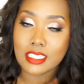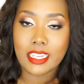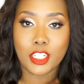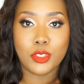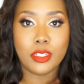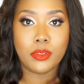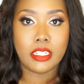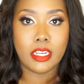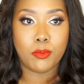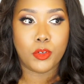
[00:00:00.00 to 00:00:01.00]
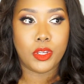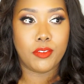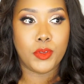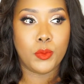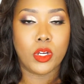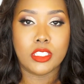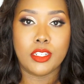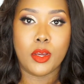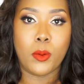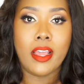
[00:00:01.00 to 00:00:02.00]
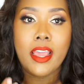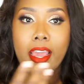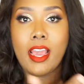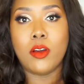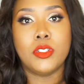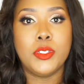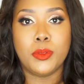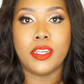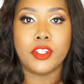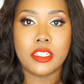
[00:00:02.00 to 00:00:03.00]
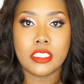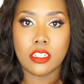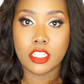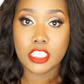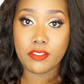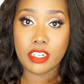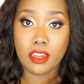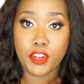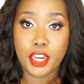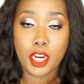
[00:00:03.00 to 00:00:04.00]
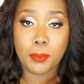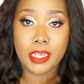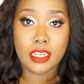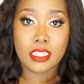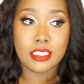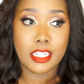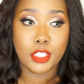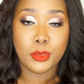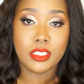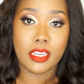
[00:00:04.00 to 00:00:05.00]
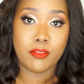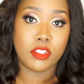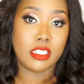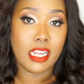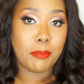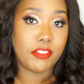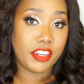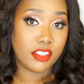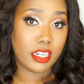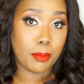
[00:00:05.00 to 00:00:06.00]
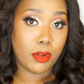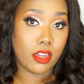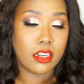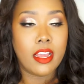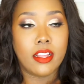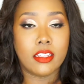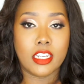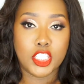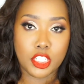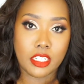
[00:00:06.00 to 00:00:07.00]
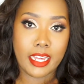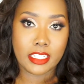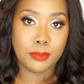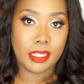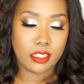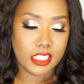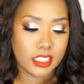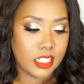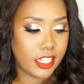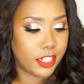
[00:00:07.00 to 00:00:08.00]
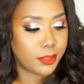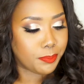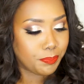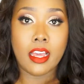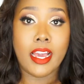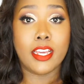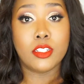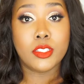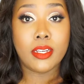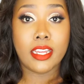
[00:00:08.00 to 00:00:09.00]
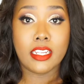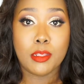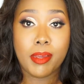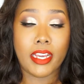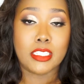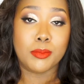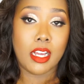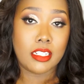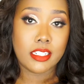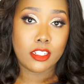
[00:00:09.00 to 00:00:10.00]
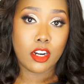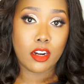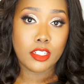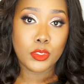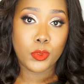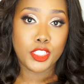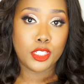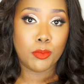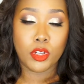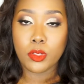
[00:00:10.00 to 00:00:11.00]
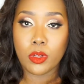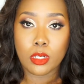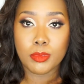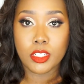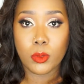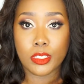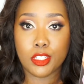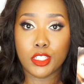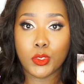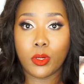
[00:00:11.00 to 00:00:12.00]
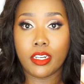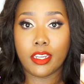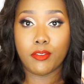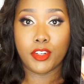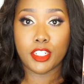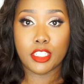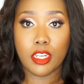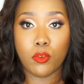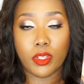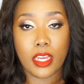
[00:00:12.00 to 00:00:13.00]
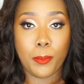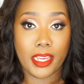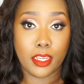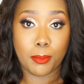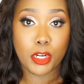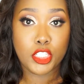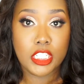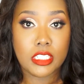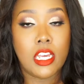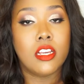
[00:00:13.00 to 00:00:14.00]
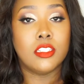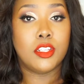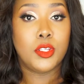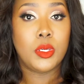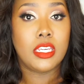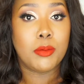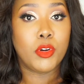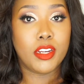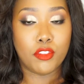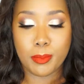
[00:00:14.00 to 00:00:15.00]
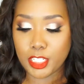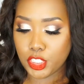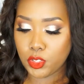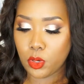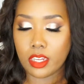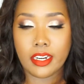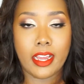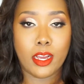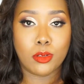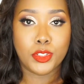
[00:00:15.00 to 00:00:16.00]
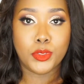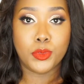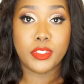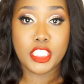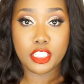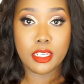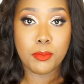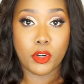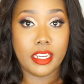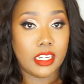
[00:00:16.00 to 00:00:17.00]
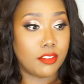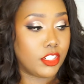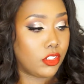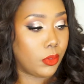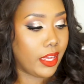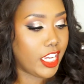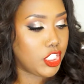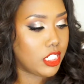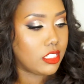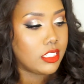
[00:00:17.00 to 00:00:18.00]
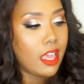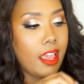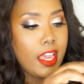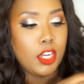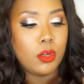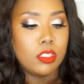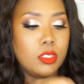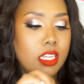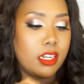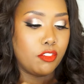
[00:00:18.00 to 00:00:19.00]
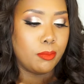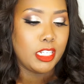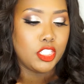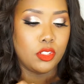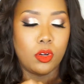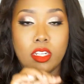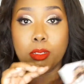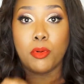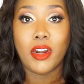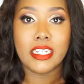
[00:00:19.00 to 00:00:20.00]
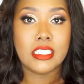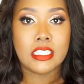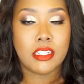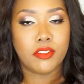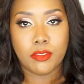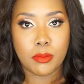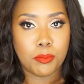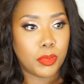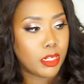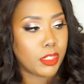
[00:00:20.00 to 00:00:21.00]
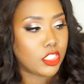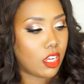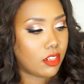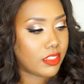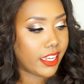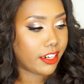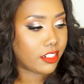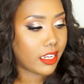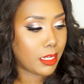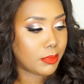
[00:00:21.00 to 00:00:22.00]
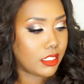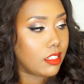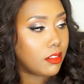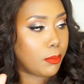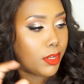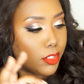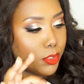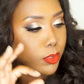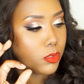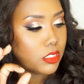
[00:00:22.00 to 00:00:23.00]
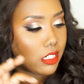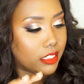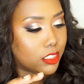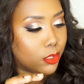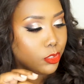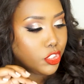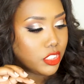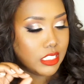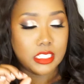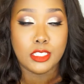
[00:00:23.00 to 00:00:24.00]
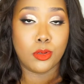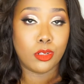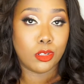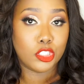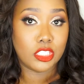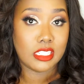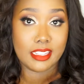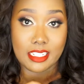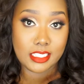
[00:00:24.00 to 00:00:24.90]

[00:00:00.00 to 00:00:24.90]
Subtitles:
it's actually really helpful if you want to know how to increase the longevity of your hair, because they do say for the type of hair that I bought that it should last me at least a year. I also got in the bag some contact cards, which you're more than welcome to go into the store and get for yourself without making a purchase, so that you can get more information on how to reach them or any of their locations. And you also get information on the prices of pretty much all of the hair types, the bundles, lace closures, and silk closures that they